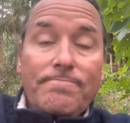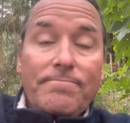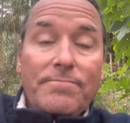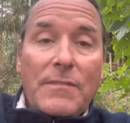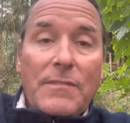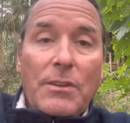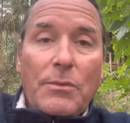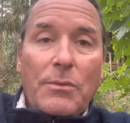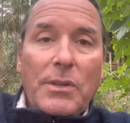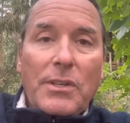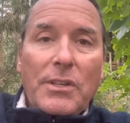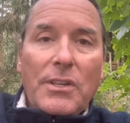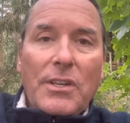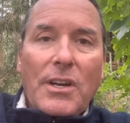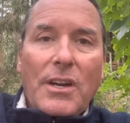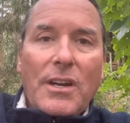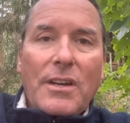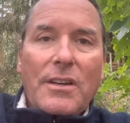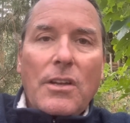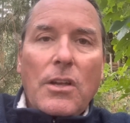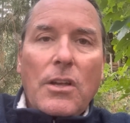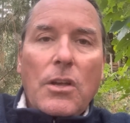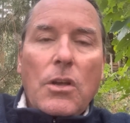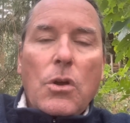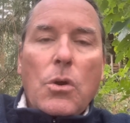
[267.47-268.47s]
They really
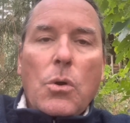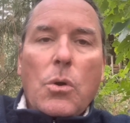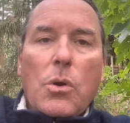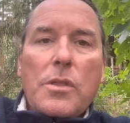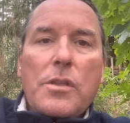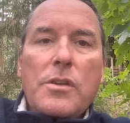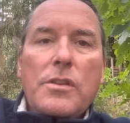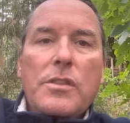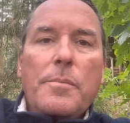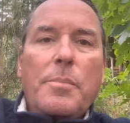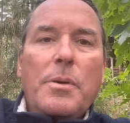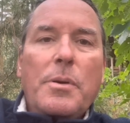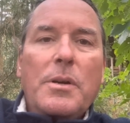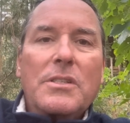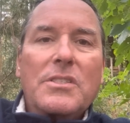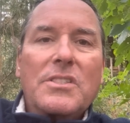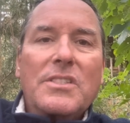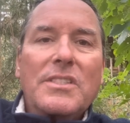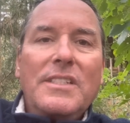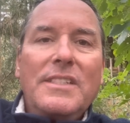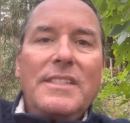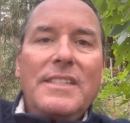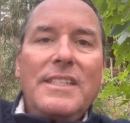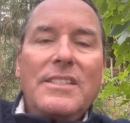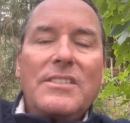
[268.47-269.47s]
are. Or they're the person
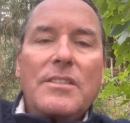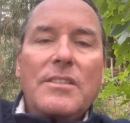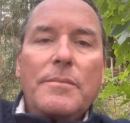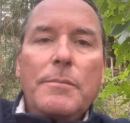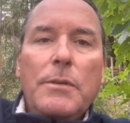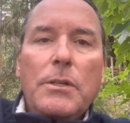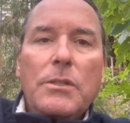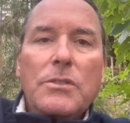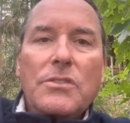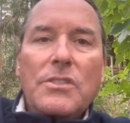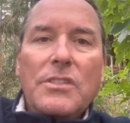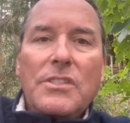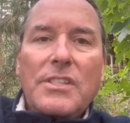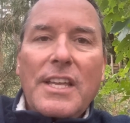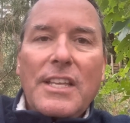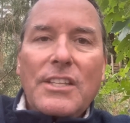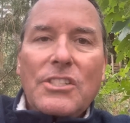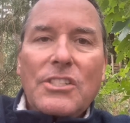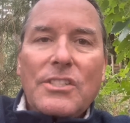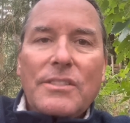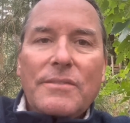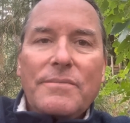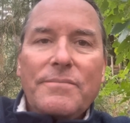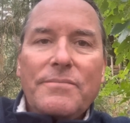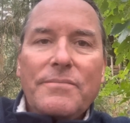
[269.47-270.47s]
that needs the most
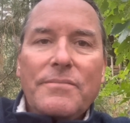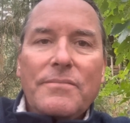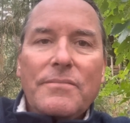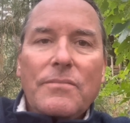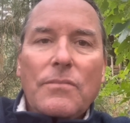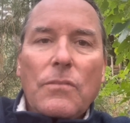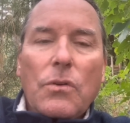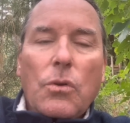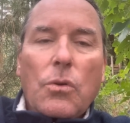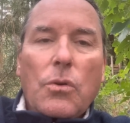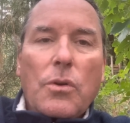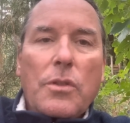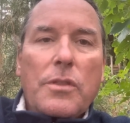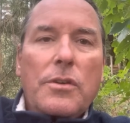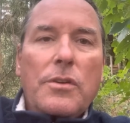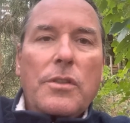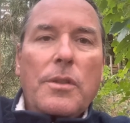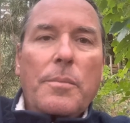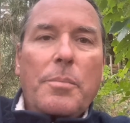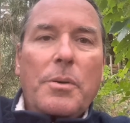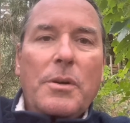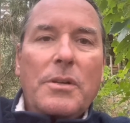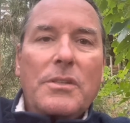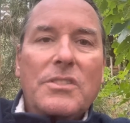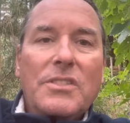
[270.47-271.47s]
attention. Or they're the
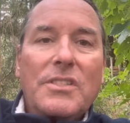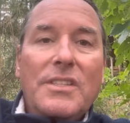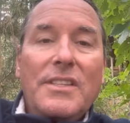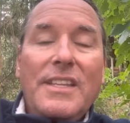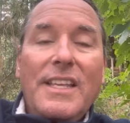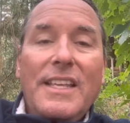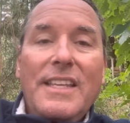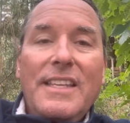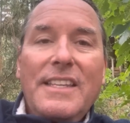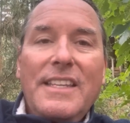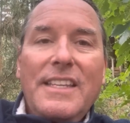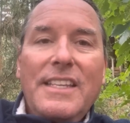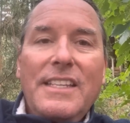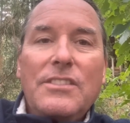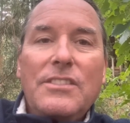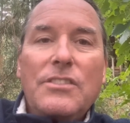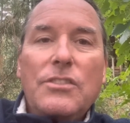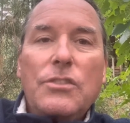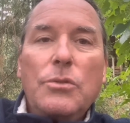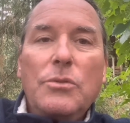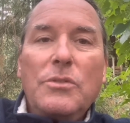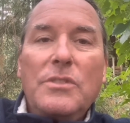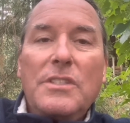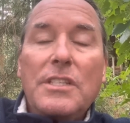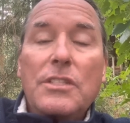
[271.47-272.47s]
person that needs
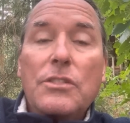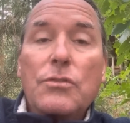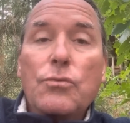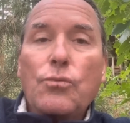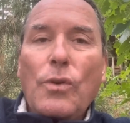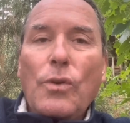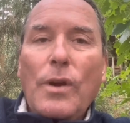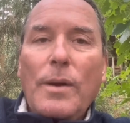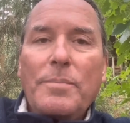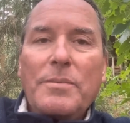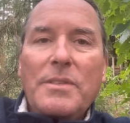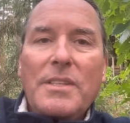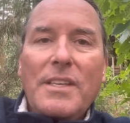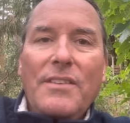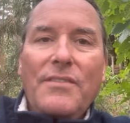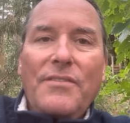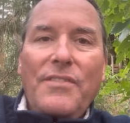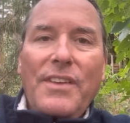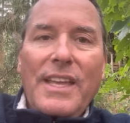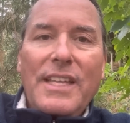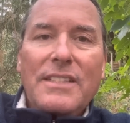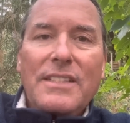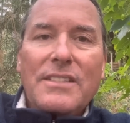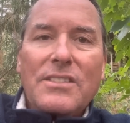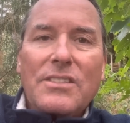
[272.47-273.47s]
to disrupt
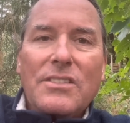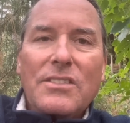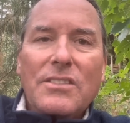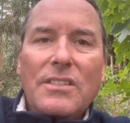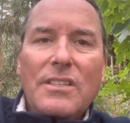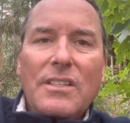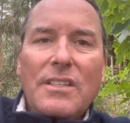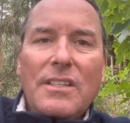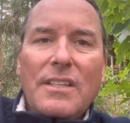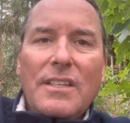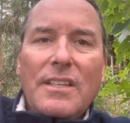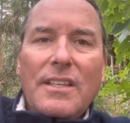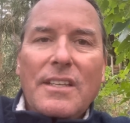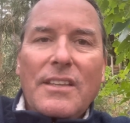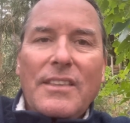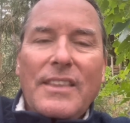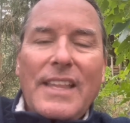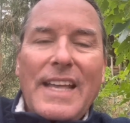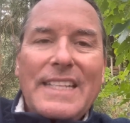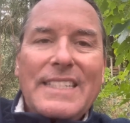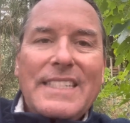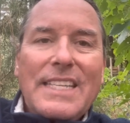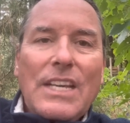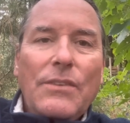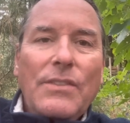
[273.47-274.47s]
events.
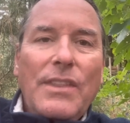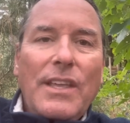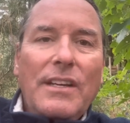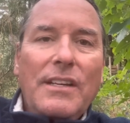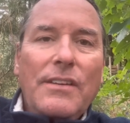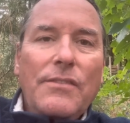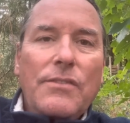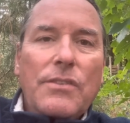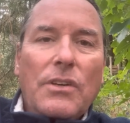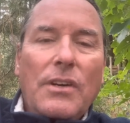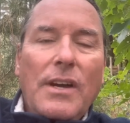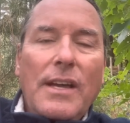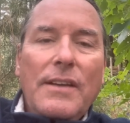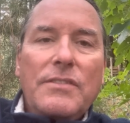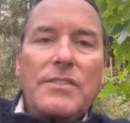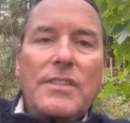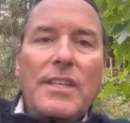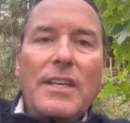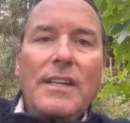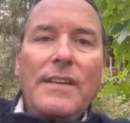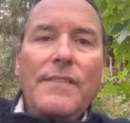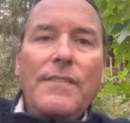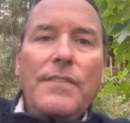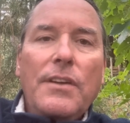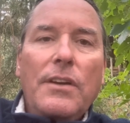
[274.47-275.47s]
That's how they live their lives. They
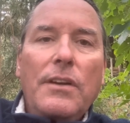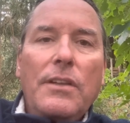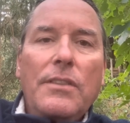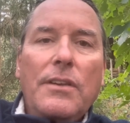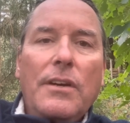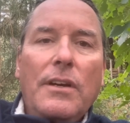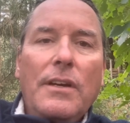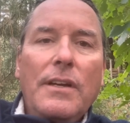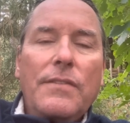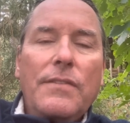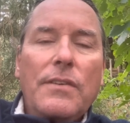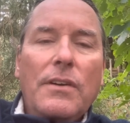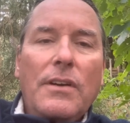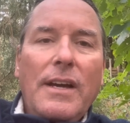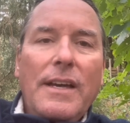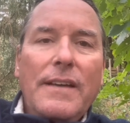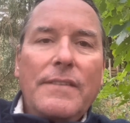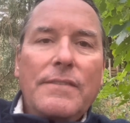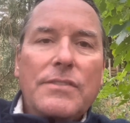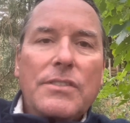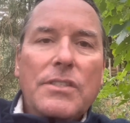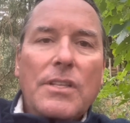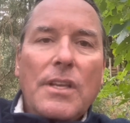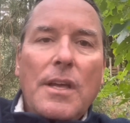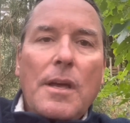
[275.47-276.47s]
live their, they live their
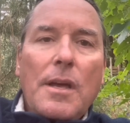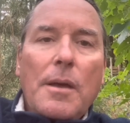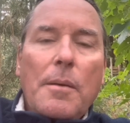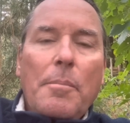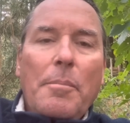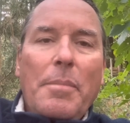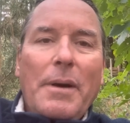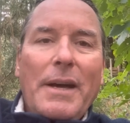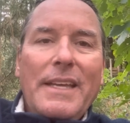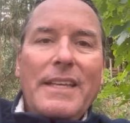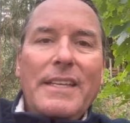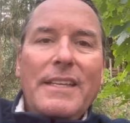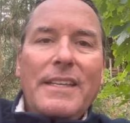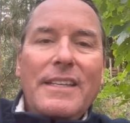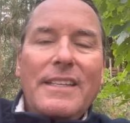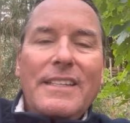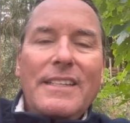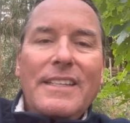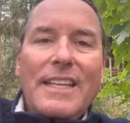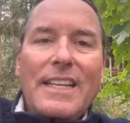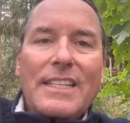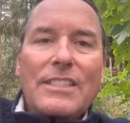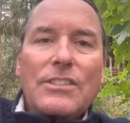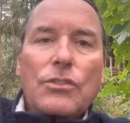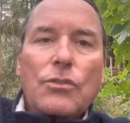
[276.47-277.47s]
lives by
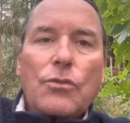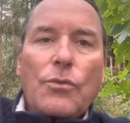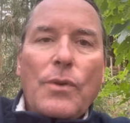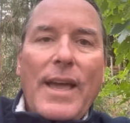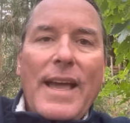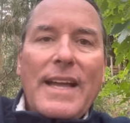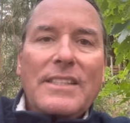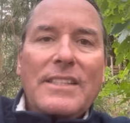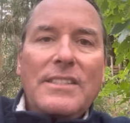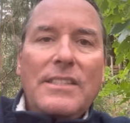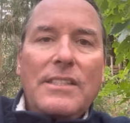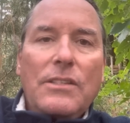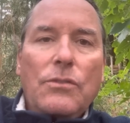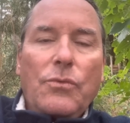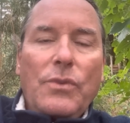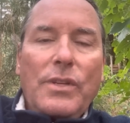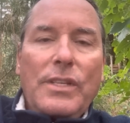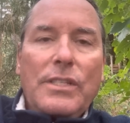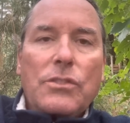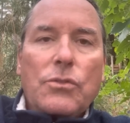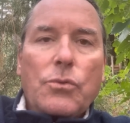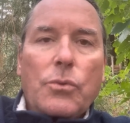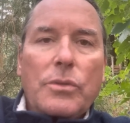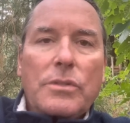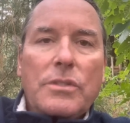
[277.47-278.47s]
extracting
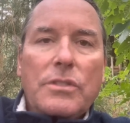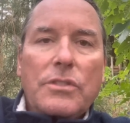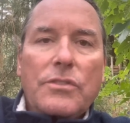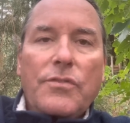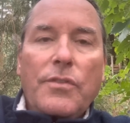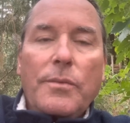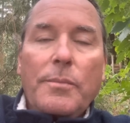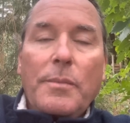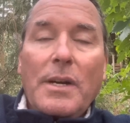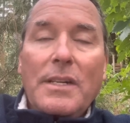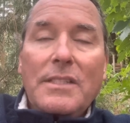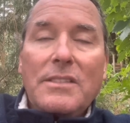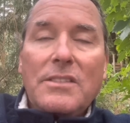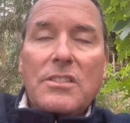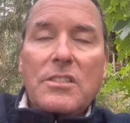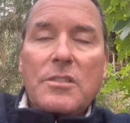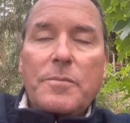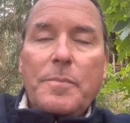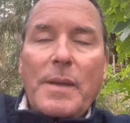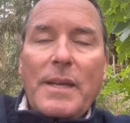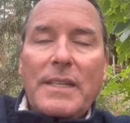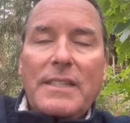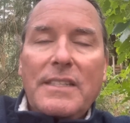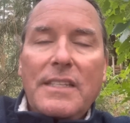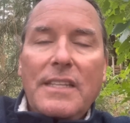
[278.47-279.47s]
resources from
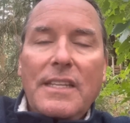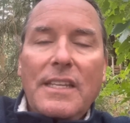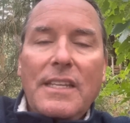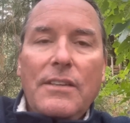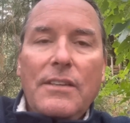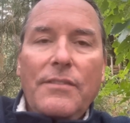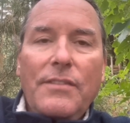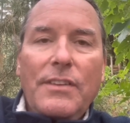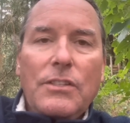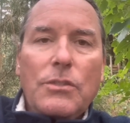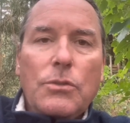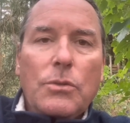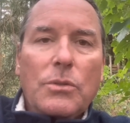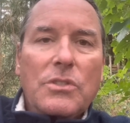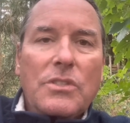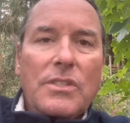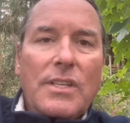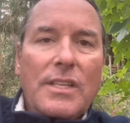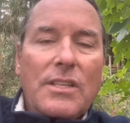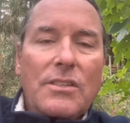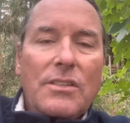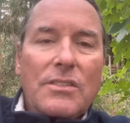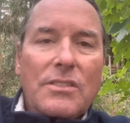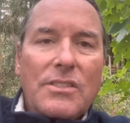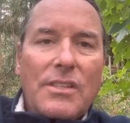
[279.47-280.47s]
unsuspecting individuals
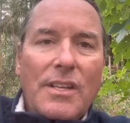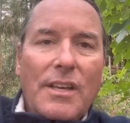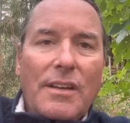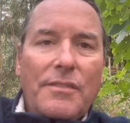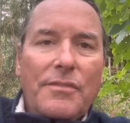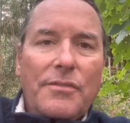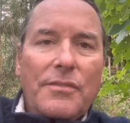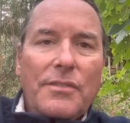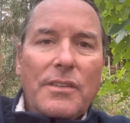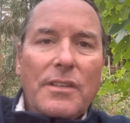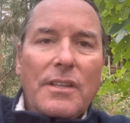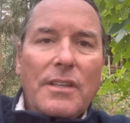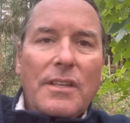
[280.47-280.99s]
like yourself.